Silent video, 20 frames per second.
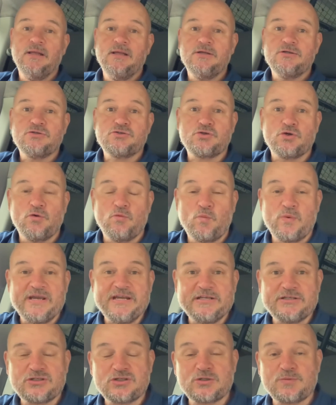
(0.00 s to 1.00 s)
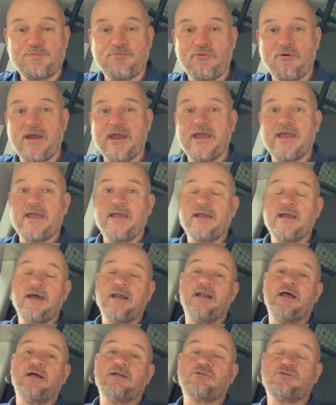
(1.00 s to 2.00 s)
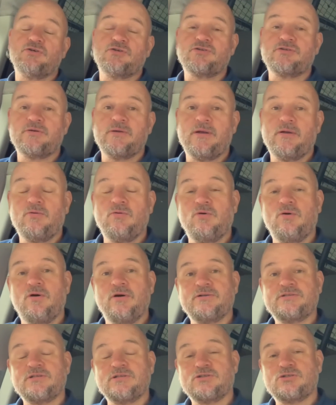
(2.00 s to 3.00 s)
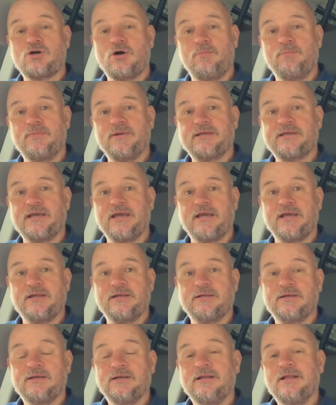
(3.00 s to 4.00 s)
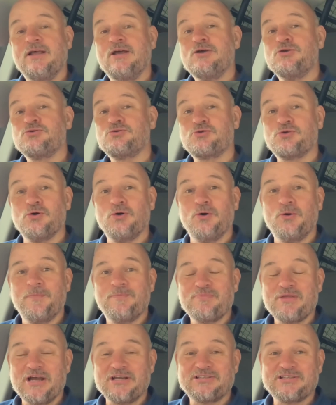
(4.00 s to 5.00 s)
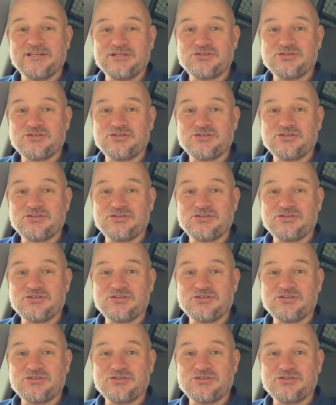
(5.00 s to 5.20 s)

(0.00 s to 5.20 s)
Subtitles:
sort of weed spraying. And I just said, oh, this is complicated. So I did